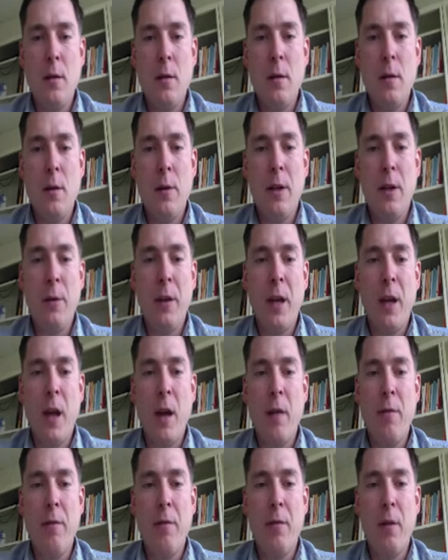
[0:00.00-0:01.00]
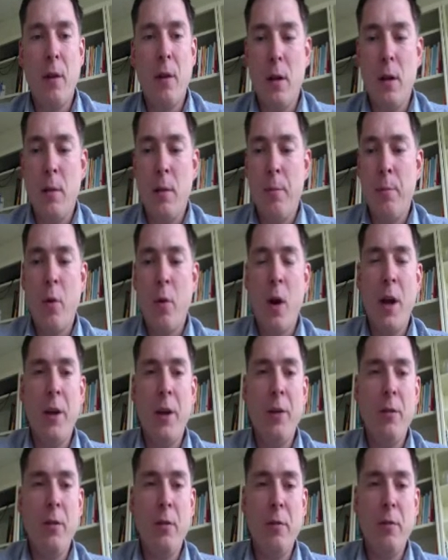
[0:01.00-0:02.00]
Now here we have a
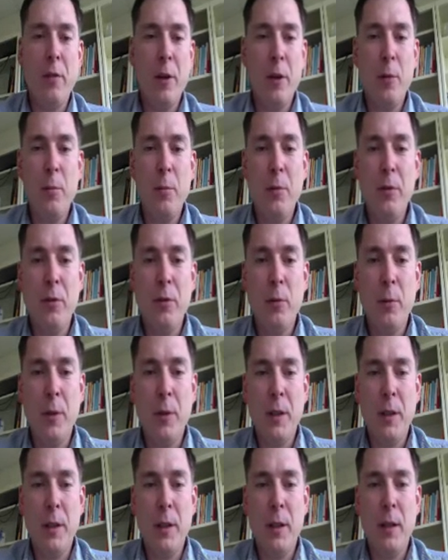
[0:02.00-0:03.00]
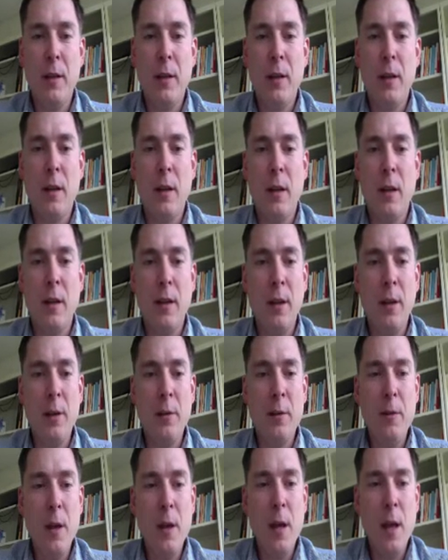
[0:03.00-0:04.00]
prior variable, so we get that out of
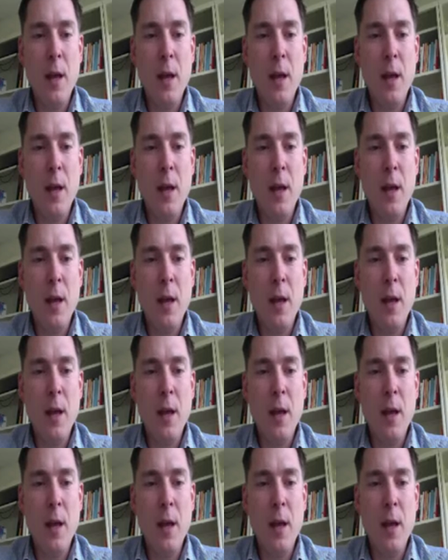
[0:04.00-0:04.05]
there.